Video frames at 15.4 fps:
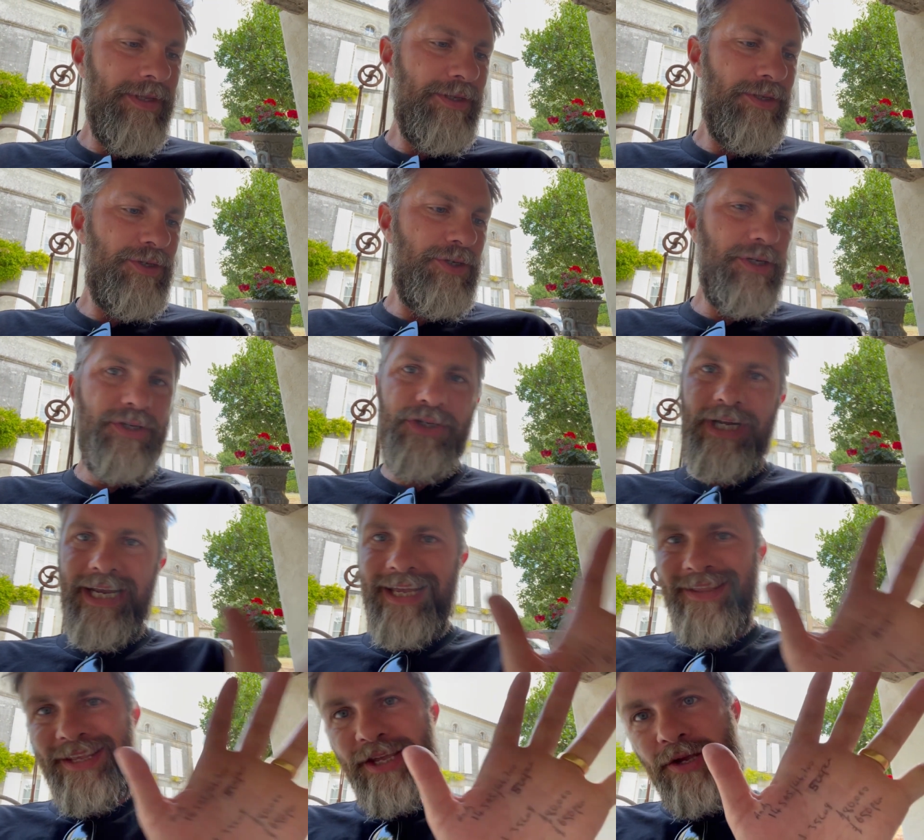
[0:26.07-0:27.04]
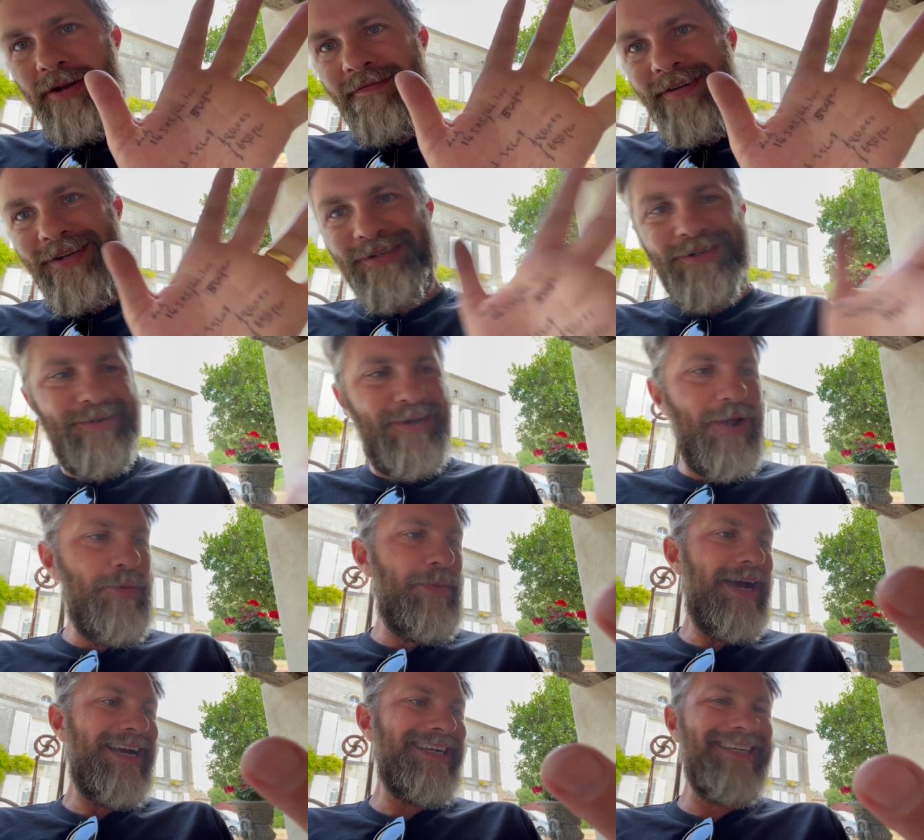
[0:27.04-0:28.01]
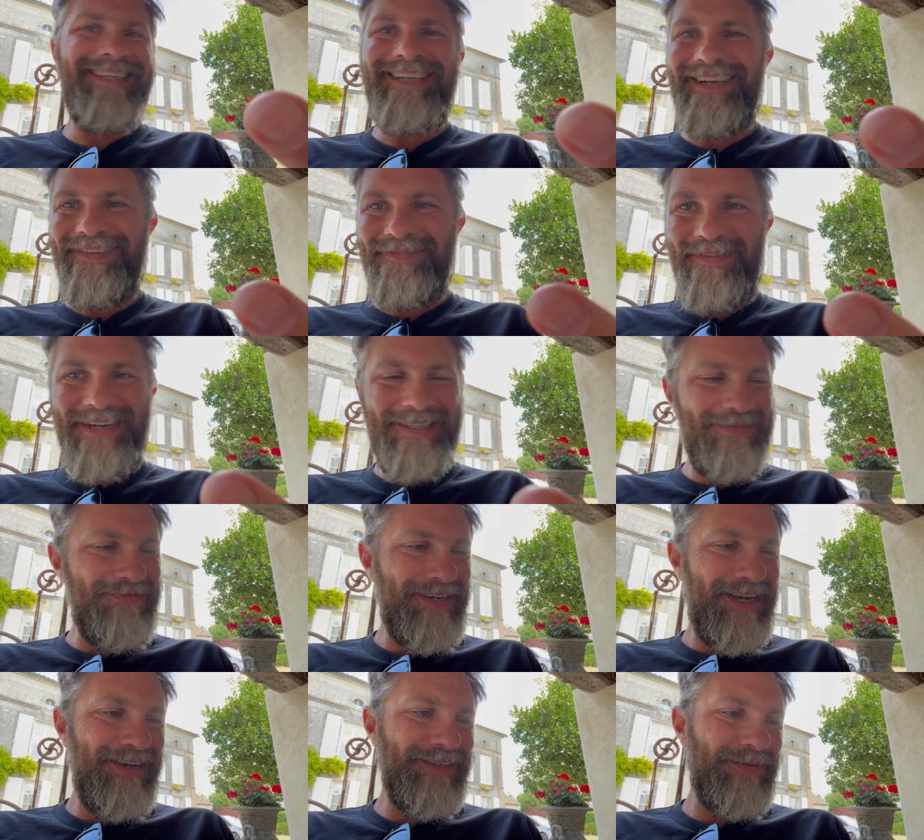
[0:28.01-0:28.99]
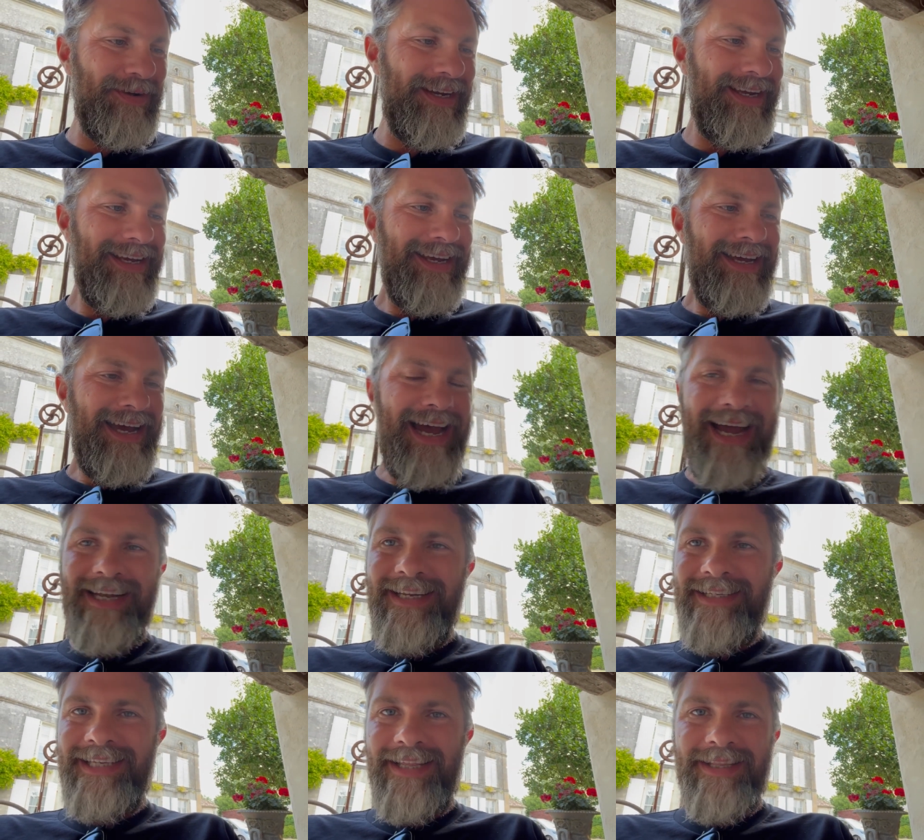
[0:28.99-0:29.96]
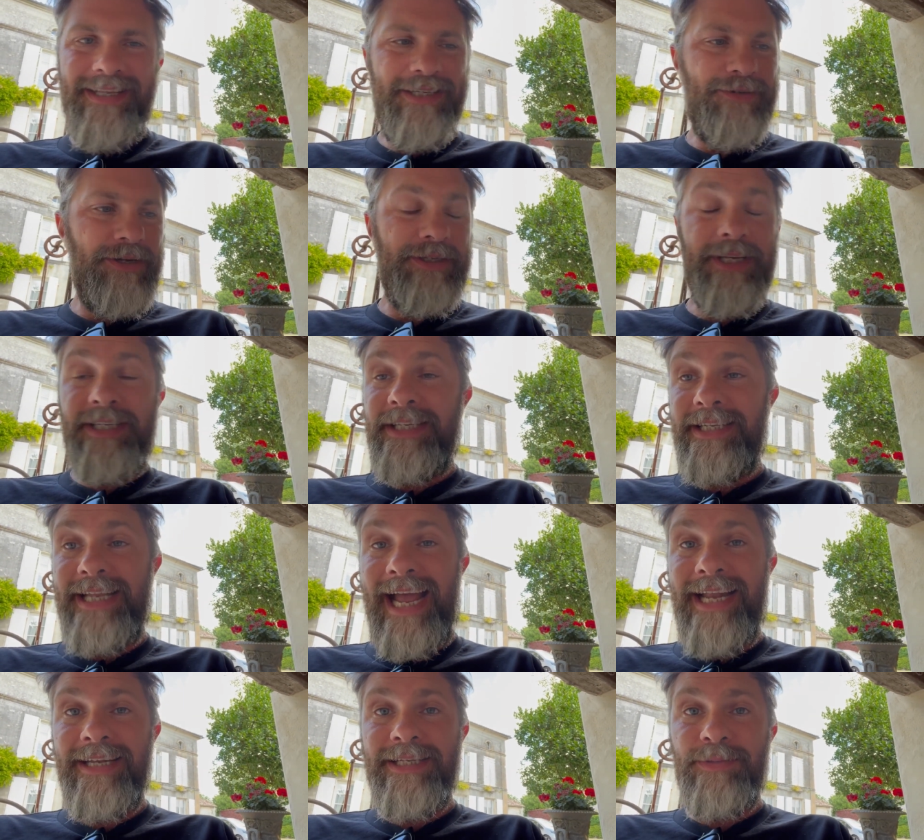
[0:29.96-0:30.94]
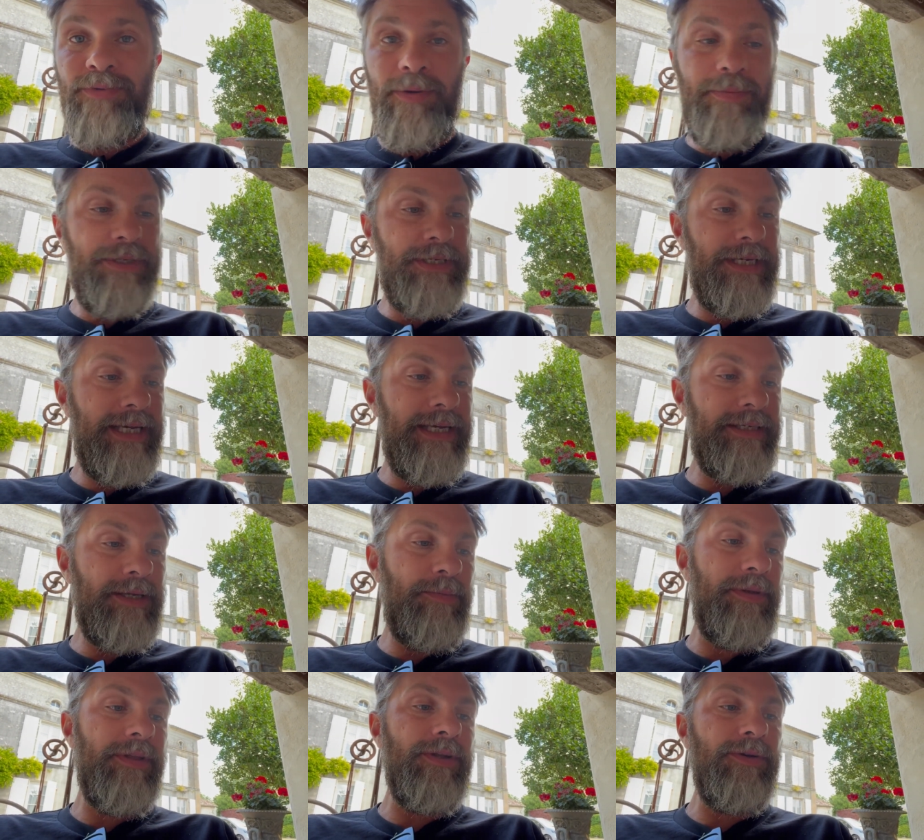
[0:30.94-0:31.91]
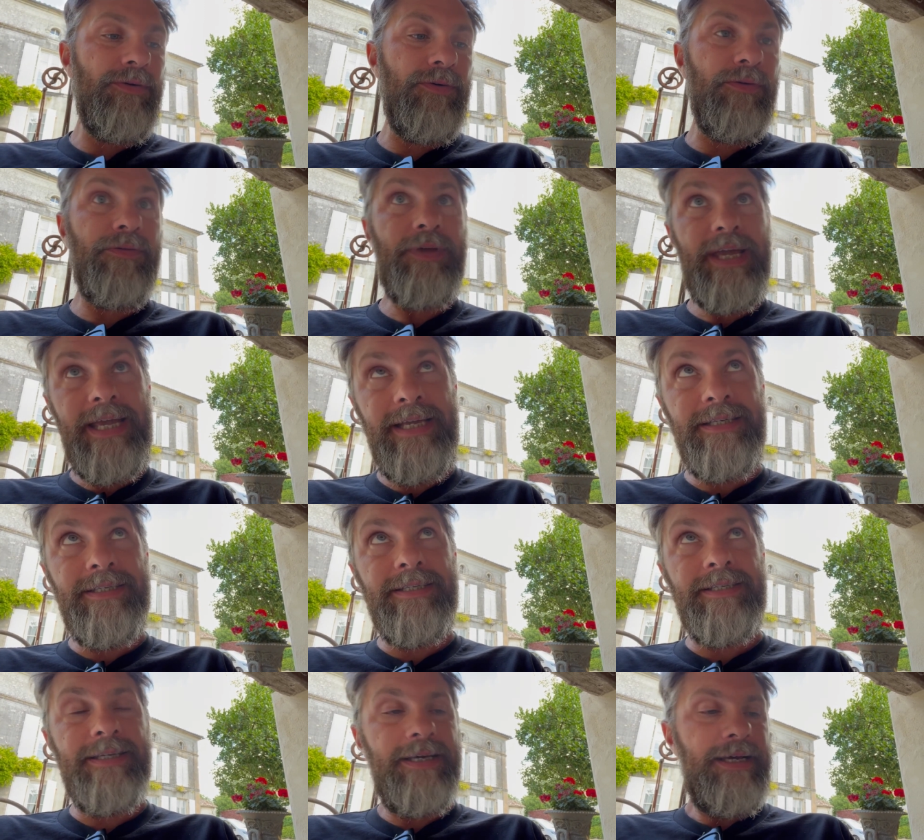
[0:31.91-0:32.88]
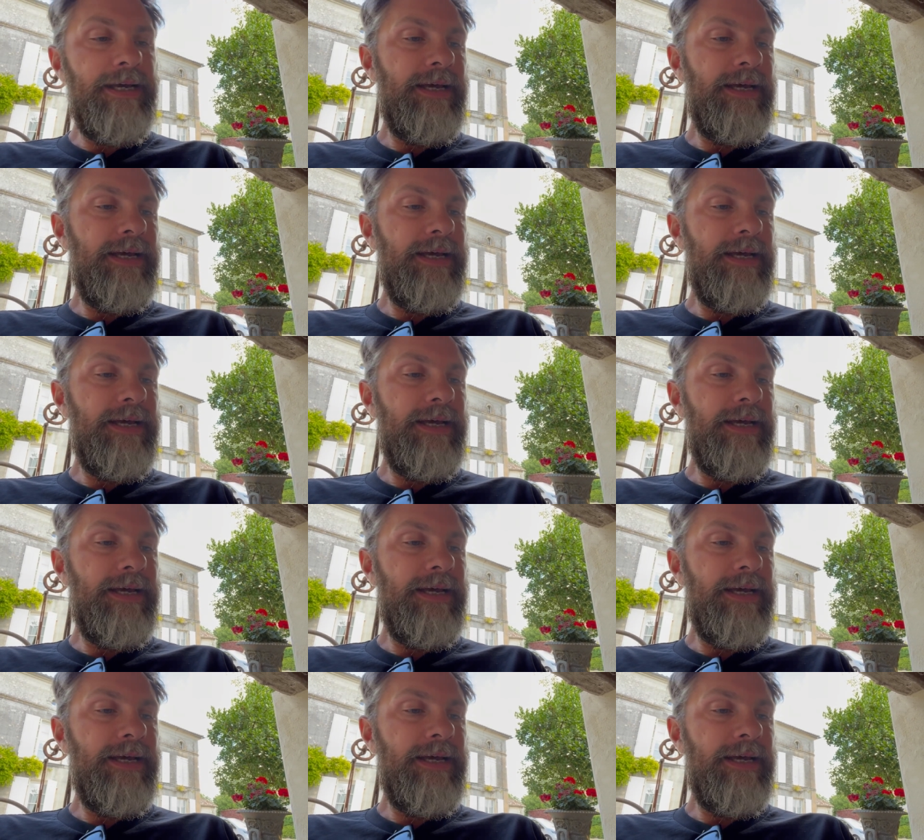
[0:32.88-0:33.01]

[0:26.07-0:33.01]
Just checking the universal notepad. I made some notes when Andy sent this through. So this is Andy's property. It's up in the northeast.